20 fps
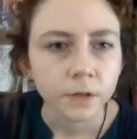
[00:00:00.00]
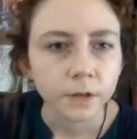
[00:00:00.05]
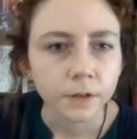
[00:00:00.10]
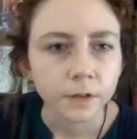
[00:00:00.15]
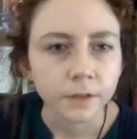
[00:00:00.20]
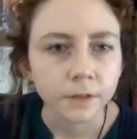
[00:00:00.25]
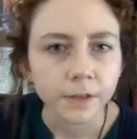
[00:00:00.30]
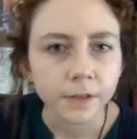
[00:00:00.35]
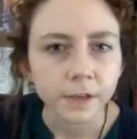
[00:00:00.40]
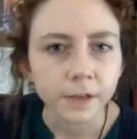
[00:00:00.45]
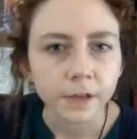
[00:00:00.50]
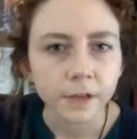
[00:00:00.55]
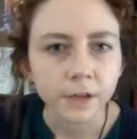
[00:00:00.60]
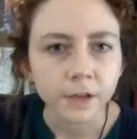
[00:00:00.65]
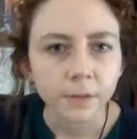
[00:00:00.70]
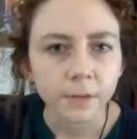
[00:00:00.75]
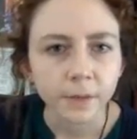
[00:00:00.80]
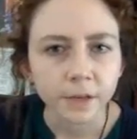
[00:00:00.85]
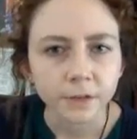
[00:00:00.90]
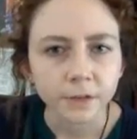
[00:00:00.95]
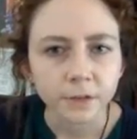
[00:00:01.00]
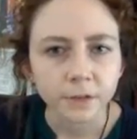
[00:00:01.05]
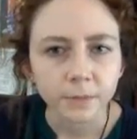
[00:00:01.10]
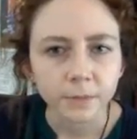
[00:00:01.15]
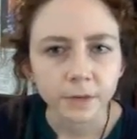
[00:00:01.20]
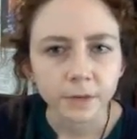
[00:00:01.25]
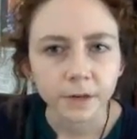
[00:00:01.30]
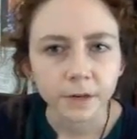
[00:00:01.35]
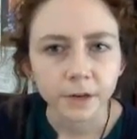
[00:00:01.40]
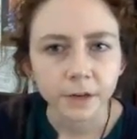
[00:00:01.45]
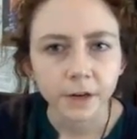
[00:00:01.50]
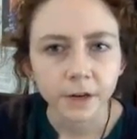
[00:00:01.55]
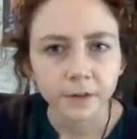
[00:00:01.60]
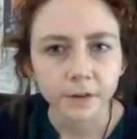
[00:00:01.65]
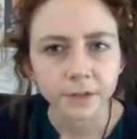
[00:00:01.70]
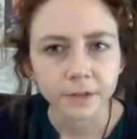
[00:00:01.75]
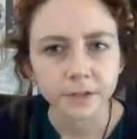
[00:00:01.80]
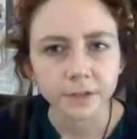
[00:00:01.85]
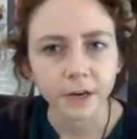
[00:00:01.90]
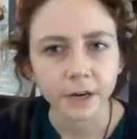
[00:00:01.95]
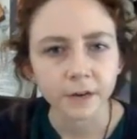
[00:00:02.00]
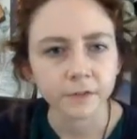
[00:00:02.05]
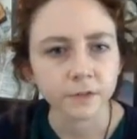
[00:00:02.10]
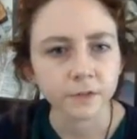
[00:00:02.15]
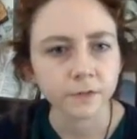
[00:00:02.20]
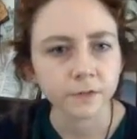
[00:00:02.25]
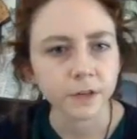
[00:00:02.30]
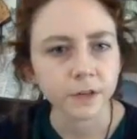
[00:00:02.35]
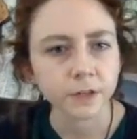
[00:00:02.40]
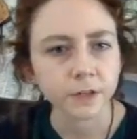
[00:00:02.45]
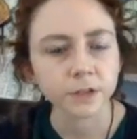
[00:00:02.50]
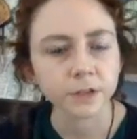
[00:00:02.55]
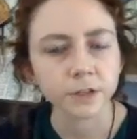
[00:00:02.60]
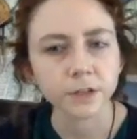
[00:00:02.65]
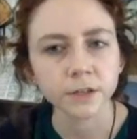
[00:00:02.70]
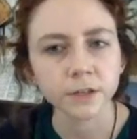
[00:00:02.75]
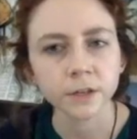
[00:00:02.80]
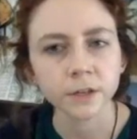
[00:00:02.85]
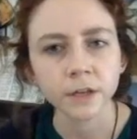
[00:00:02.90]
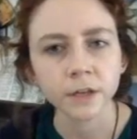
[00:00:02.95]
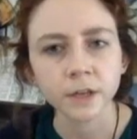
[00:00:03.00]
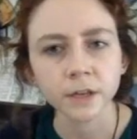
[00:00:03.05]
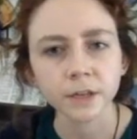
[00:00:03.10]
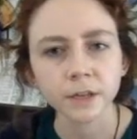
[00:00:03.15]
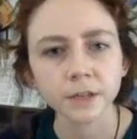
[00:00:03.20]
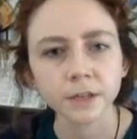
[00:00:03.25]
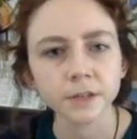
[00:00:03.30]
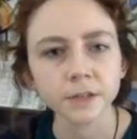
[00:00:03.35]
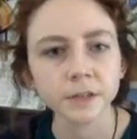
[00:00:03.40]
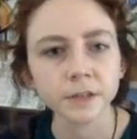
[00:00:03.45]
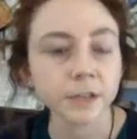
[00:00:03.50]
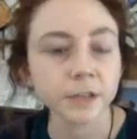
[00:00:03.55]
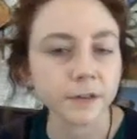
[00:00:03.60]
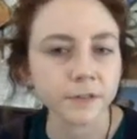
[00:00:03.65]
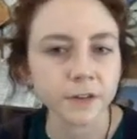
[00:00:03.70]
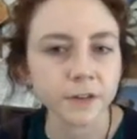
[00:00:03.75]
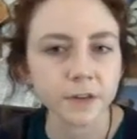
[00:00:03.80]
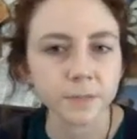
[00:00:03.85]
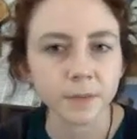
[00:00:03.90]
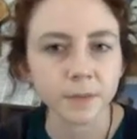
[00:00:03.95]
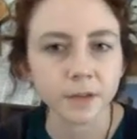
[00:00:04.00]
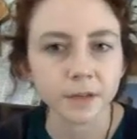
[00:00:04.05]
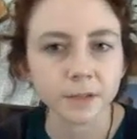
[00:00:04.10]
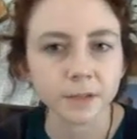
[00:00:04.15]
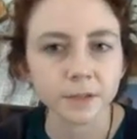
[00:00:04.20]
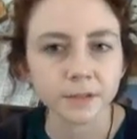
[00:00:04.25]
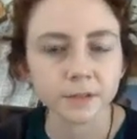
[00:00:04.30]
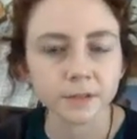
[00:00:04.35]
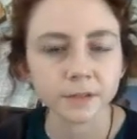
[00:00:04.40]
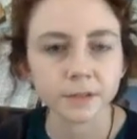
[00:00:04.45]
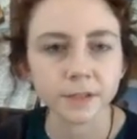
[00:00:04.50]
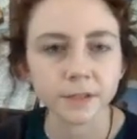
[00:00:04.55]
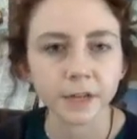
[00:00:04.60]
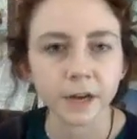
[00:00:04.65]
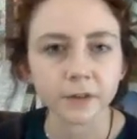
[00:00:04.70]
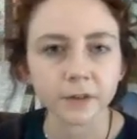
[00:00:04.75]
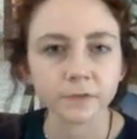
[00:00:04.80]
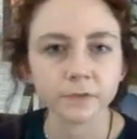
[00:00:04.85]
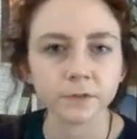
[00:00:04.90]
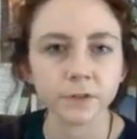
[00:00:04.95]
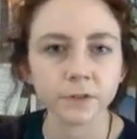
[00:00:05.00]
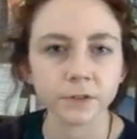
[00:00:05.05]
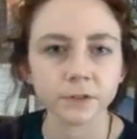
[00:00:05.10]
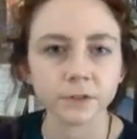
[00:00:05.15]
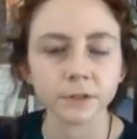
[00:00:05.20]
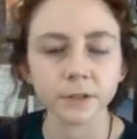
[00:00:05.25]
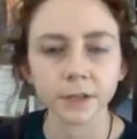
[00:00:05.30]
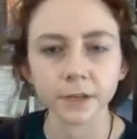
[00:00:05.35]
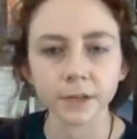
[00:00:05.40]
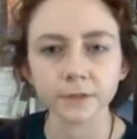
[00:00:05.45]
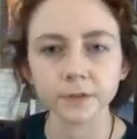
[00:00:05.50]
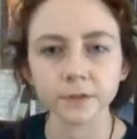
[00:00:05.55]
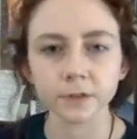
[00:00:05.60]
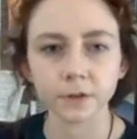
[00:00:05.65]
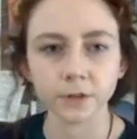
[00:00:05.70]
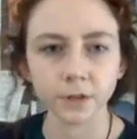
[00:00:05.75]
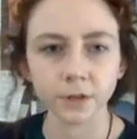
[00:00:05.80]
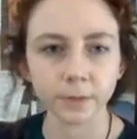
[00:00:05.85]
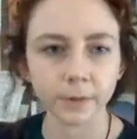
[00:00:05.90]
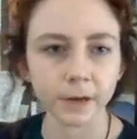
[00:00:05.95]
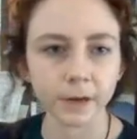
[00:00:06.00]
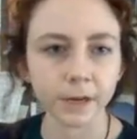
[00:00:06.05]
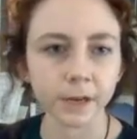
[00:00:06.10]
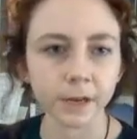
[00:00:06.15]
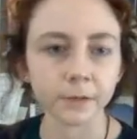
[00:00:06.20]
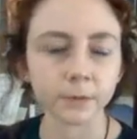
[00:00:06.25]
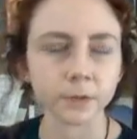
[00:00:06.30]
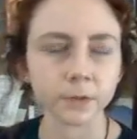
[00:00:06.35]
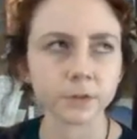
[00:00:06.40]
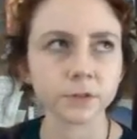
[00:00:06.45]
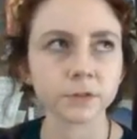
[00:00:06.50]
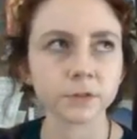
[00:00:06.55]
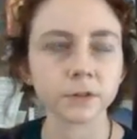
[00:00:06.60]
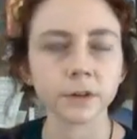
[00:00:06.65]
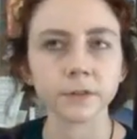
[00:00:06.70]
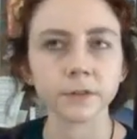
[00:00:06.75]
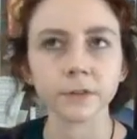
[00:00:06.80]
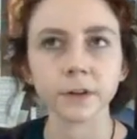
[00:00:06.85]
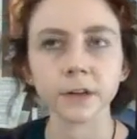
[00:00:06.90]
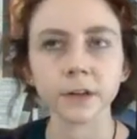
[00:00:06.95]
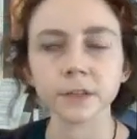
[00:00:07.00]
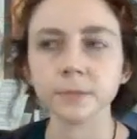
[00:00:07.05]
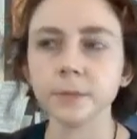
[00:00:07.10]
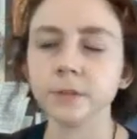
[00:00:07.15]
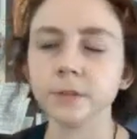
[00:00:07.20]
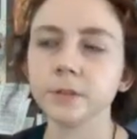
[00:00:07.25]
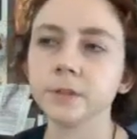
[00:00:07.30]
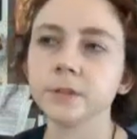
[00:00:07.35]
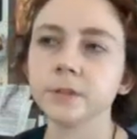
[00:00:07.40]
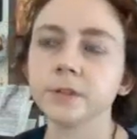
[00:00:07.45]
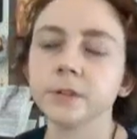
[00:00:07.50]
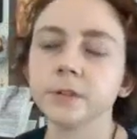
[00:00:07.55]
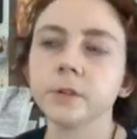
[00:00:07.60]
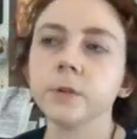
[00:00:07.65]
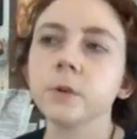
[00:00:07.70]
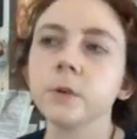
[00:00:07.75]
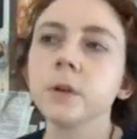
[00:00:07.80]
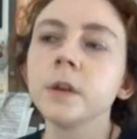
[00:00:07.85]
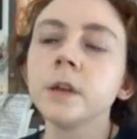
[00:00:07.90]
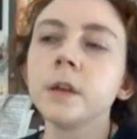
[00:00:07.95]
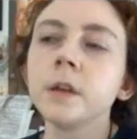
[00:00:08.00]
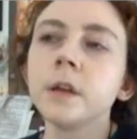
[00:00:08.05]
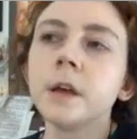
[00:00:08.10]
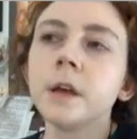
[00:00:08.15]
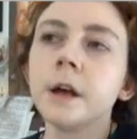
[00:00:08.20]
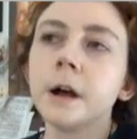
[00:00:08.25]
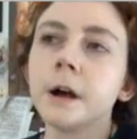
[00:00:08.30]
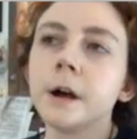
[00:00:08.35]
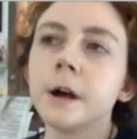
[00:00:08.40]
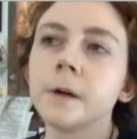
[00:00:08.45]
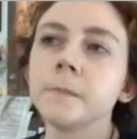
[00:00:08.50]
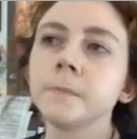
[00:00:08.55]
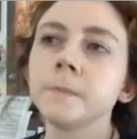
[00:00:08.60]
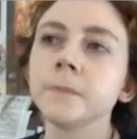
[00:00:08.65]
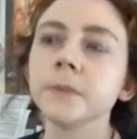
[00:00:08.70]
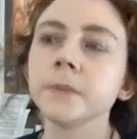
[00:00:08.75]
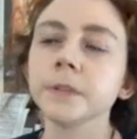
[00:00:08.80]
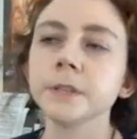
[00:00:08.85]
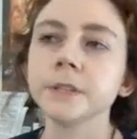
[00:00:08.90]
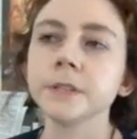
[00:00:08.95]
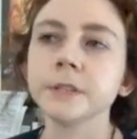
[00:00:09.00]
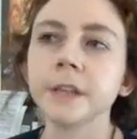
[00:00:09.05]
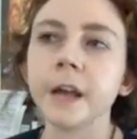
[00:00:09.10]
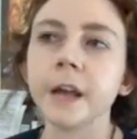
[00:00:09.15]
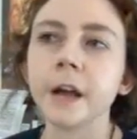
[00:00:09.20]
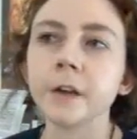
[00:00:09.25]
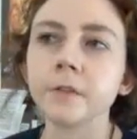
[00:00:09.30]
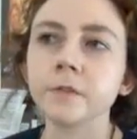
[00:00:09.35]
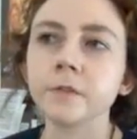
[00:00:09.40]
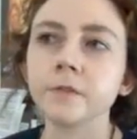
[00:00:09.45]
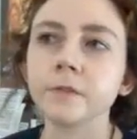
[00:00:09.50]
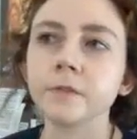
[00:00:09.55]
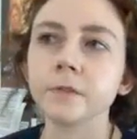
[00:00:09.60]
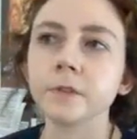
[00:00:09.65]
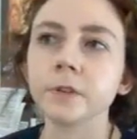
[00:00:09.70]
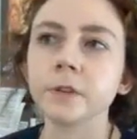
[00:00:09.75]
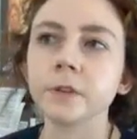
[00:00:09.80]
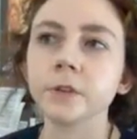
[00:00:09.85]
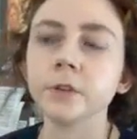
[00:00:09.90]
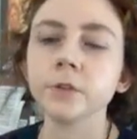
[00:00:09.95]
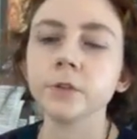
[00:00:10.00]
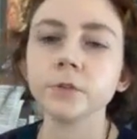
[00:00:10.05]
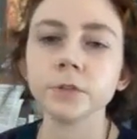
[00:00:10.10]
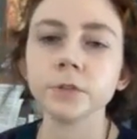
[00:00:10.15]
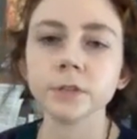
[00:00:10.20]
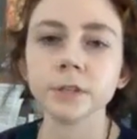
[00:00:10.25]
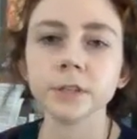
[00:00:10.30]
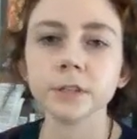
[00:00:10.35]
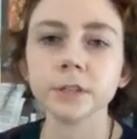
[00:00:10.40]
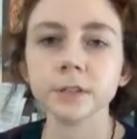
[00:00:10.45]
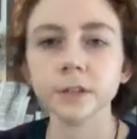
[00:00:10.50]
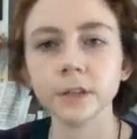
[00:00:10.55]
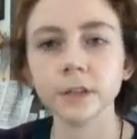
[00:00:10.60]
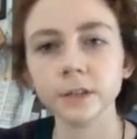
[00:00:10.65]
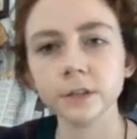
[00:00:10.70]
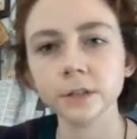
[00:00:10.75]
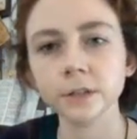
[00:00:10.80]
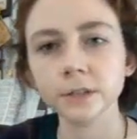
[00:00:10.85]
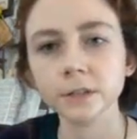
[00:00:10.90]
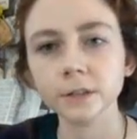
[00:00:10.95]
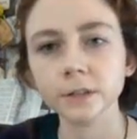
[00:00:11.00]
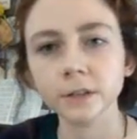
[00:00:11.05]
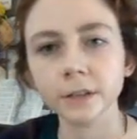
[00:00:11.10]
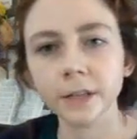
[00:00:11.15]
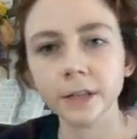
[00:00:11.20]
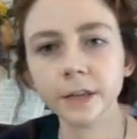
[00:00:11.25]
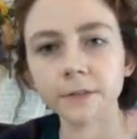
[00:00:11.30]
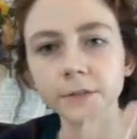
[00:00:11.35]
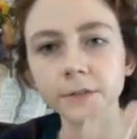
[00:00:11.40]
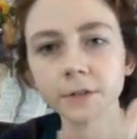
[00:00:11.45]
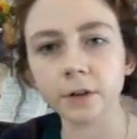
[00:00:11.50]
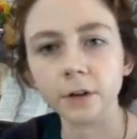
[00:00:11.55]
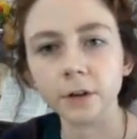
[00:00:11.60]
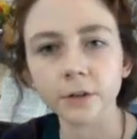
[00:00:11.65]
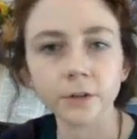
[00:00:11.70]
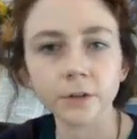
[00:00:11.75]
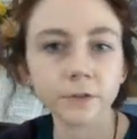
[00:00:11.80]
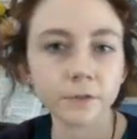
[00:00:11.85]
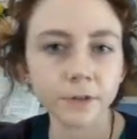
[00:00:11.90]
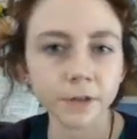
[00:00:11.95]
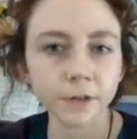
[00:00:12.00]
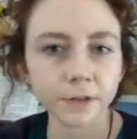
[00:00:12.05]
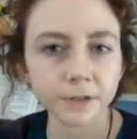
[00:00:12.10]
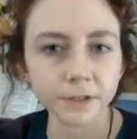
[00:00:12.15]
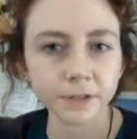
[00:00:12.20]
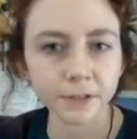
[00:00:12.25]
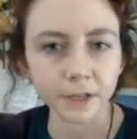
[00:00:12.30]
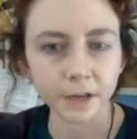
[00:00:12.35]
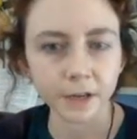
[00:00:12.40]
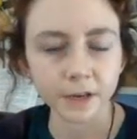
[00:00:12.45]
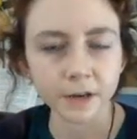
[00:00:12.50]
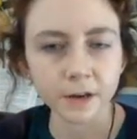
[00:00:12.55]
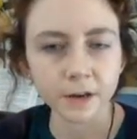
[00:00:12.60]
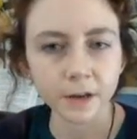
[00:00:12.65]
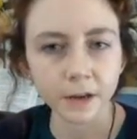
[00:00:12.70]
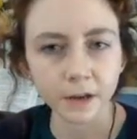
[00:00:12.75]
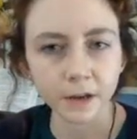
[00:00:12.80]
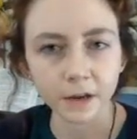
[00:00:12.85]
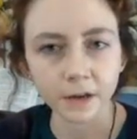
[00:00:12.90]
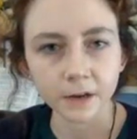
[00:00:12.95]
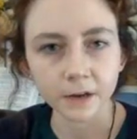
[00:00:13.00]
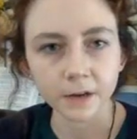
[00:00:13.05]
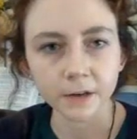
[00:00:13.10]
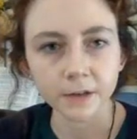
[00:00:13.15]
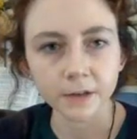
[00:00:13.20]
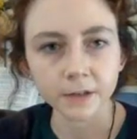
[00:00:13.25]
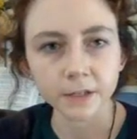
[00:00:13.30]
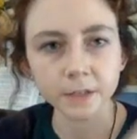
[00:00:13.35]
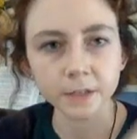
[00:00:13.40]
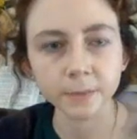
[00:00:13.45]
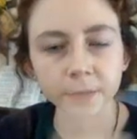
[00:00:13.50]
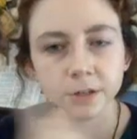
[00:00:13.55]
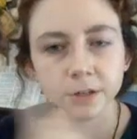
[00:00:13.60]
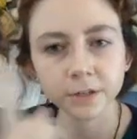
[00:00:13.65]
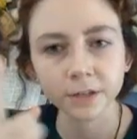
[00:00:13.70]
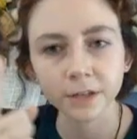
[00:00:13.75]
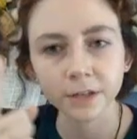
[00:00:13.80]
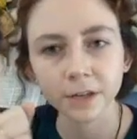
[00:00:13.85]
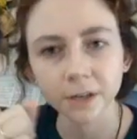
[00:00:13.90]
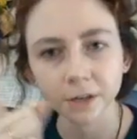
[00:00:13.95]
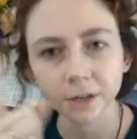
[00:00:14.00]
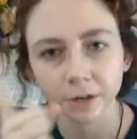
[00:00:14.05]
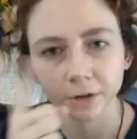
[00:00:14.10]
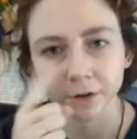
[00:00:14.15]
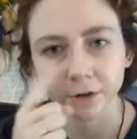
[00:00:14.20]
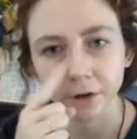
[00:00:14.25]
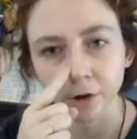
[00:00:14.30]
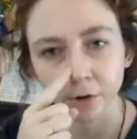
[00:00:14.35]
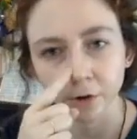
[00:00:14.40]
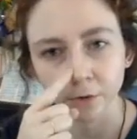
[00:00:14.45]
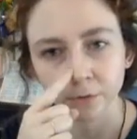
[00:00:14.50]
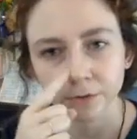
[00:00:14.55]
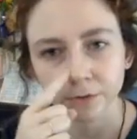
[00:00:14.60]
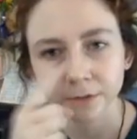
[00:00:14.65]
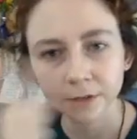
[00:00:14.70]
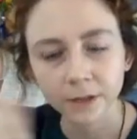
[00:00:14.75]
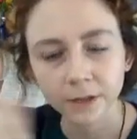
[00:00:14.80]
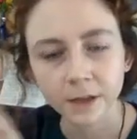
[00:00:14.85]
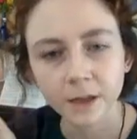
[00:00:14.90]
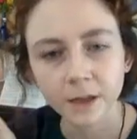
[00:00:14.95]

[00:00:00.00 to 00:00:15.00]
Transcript: the incubation period of a staph infection is indefinite because staph just lives on your body, which I forgot to mention. So staph, usually it just lives all over your skin, and especially in your nose